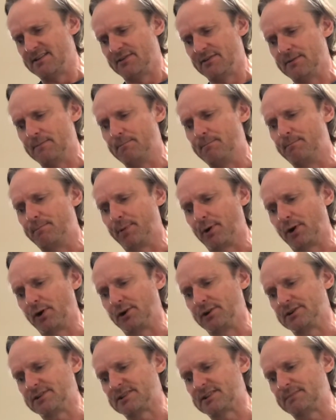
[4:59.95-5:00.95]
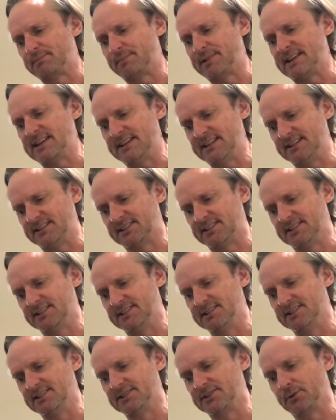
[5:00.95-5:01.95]
the burnt
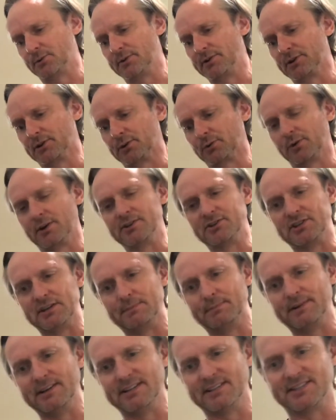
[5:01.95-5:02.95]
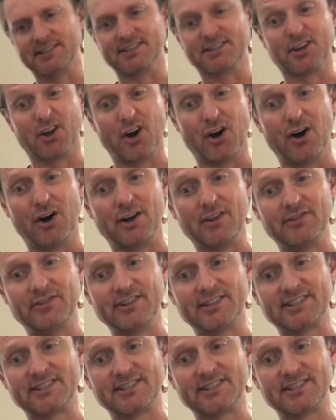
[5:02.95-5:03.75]
pieces or the crunchy pieces on the